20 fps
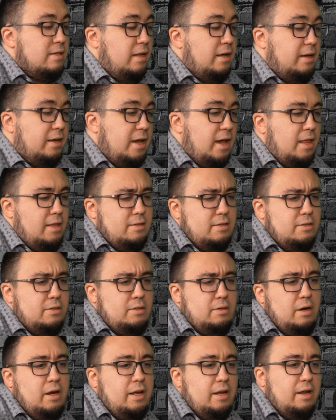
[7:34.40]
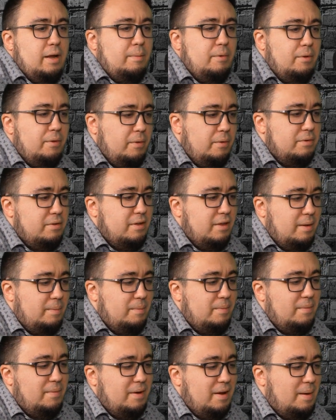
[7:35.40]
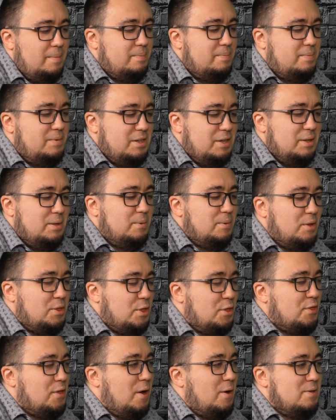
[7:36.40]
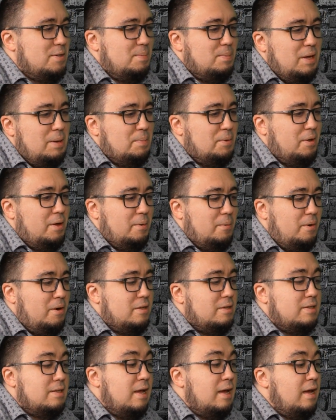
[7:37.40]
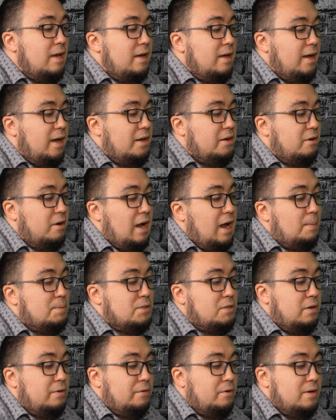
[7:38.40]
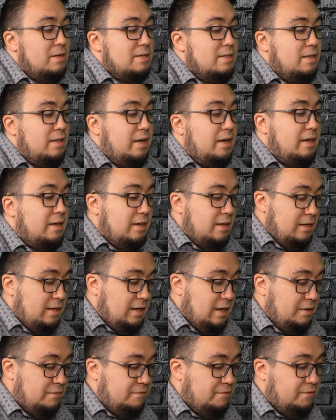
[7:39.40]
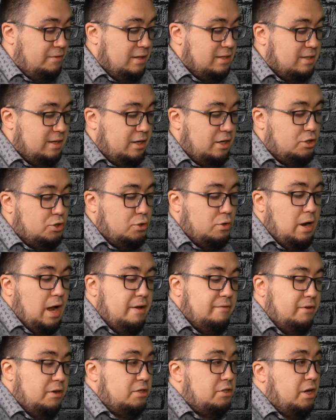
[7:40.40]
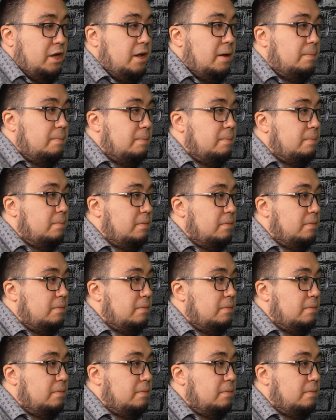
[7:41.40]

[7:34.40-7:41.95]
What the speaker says: like, yeah, this is great. I'm dealing with 1,000 people at once, and your app server is like it's like a traffic jam.